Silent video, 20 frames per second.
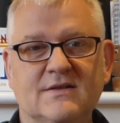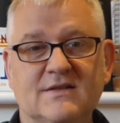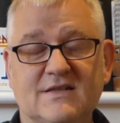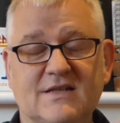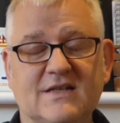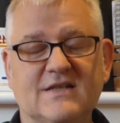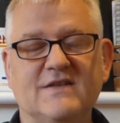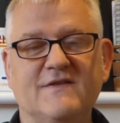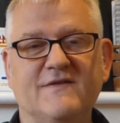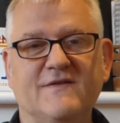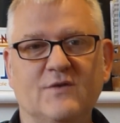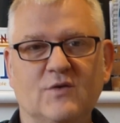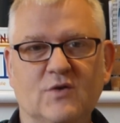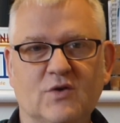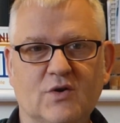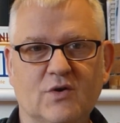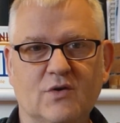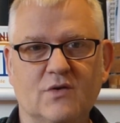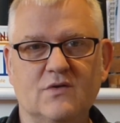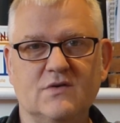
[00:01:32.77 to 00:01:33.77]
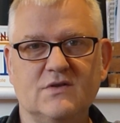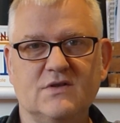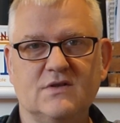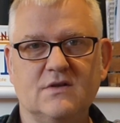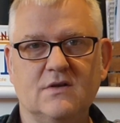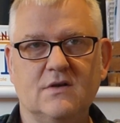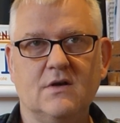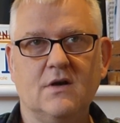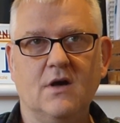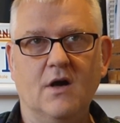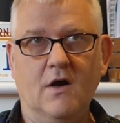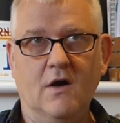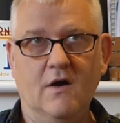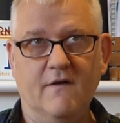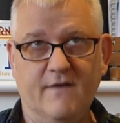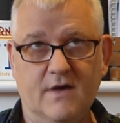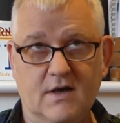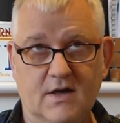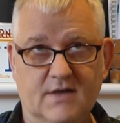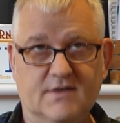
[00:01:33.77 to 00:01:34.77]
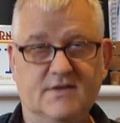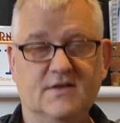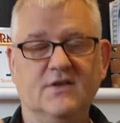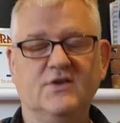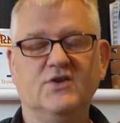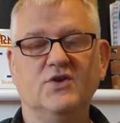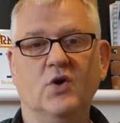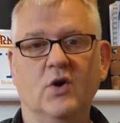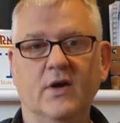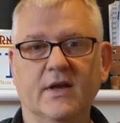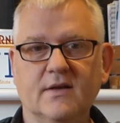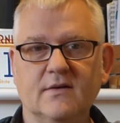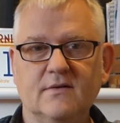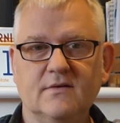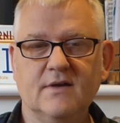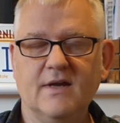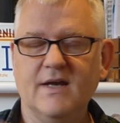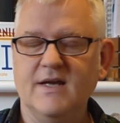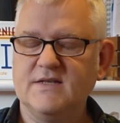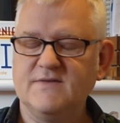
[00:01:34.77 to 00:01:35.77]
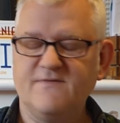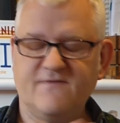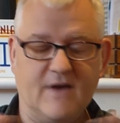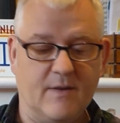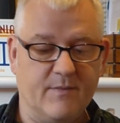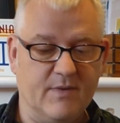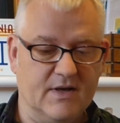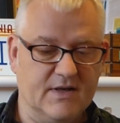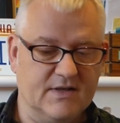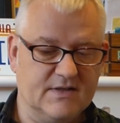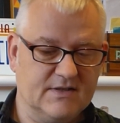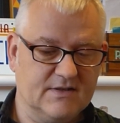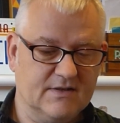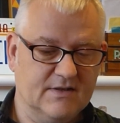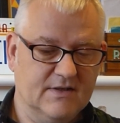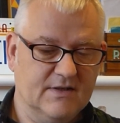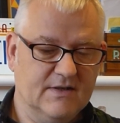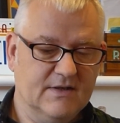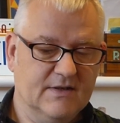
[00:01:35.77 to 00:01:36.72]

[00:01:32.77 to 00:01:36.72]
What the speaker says: 64 cores of utter joy. It's fabulous.